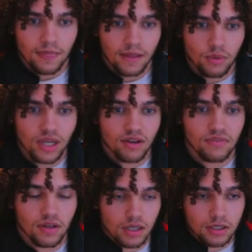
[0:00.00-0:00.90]
And we have
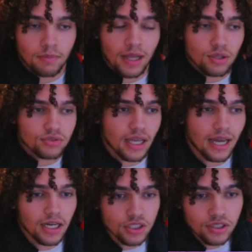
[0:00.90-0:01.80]
Milo's
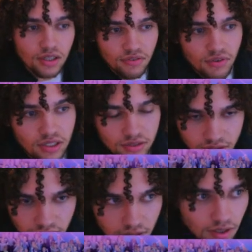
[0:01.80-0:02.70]
at a good enough range
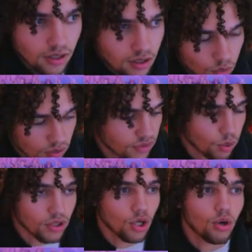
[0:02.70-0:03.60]
to
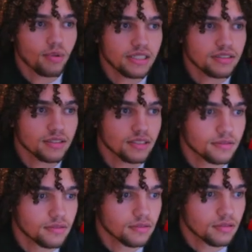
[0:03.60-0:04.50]
1v1 a Koba easily.
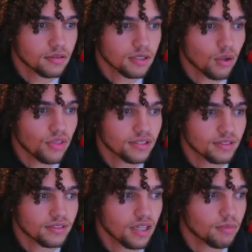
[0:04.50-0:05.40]
But I don't think it's a
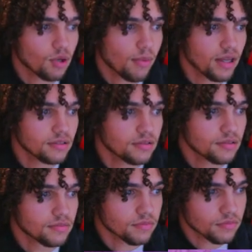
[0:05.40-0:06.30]
setup Cobalion.
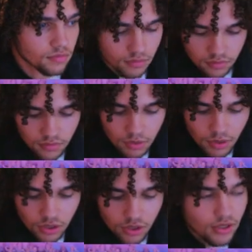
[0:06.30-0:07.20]

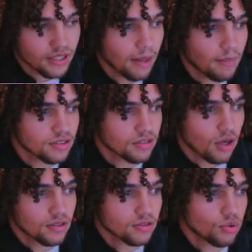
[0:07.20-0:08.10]
But good thing that Mence is
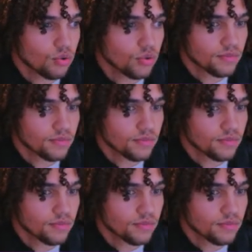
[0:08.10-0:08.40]
gone. Cool.